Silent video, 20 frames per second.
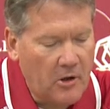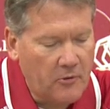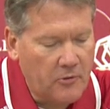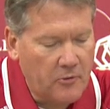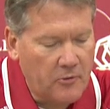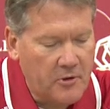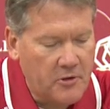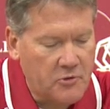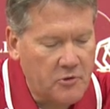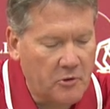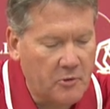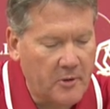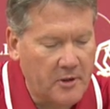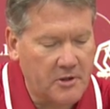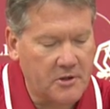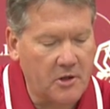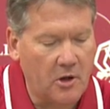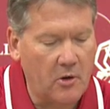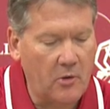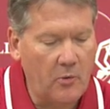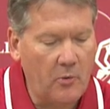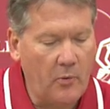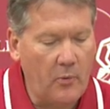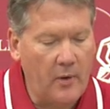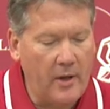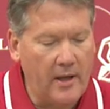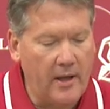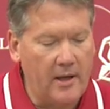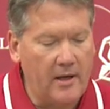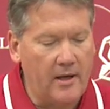through these real quick. So
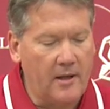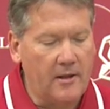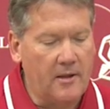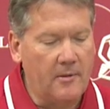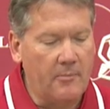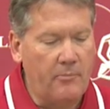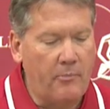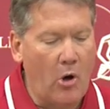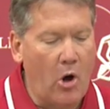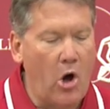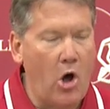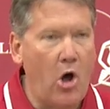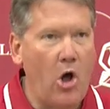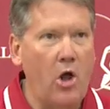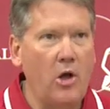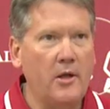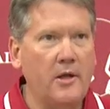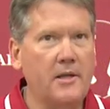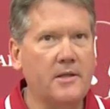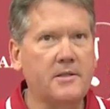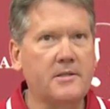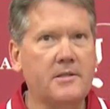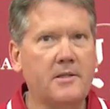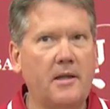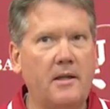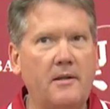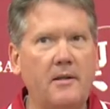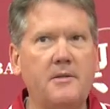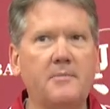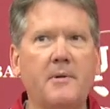when the ball is,
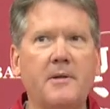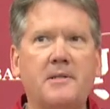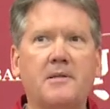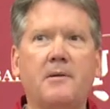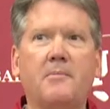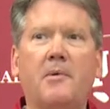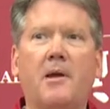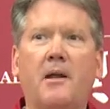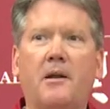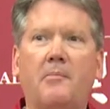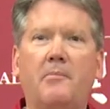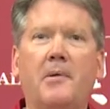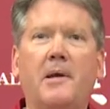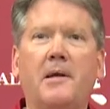and these may seem kind of